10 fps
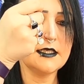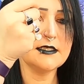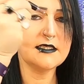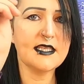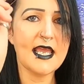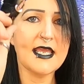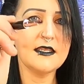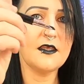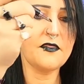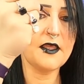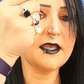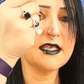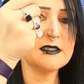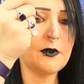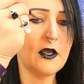stay at your
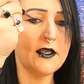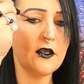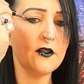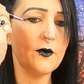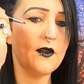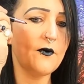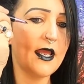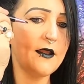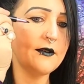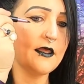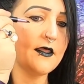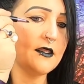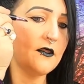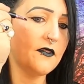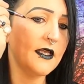thickest point all the way around and
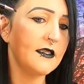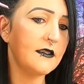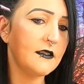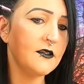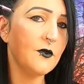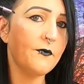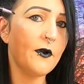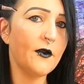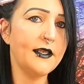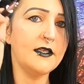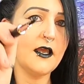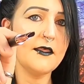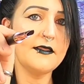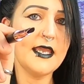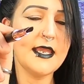then you thick to a point
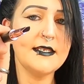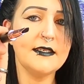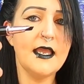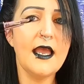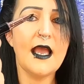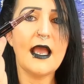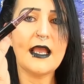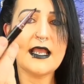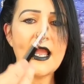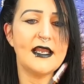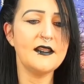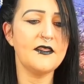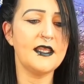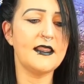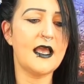at the end. I kind of
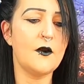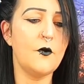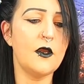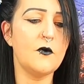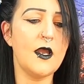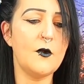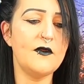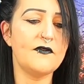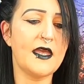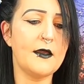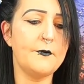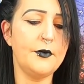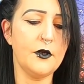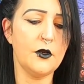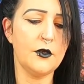think that I'll work well with that,
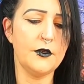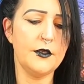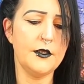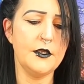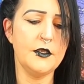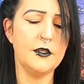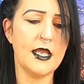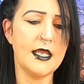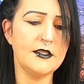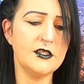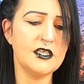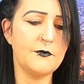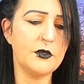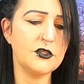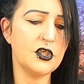but does
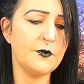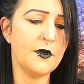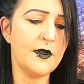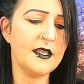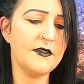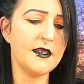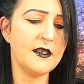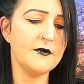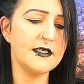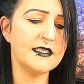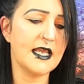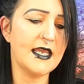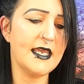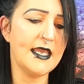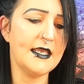it push up or anything, or is
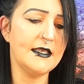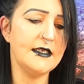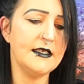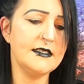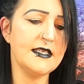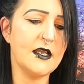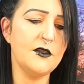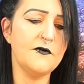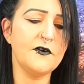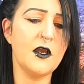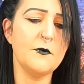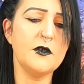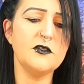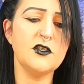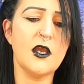that it? Is that all you've got?
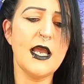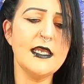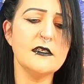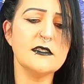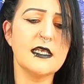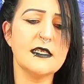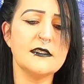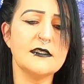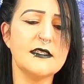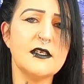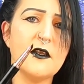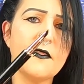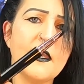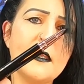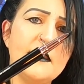Because your eye will start to stick
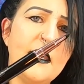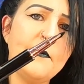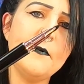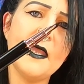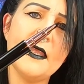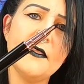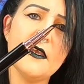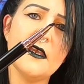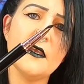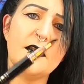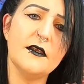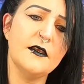on that nib bit there.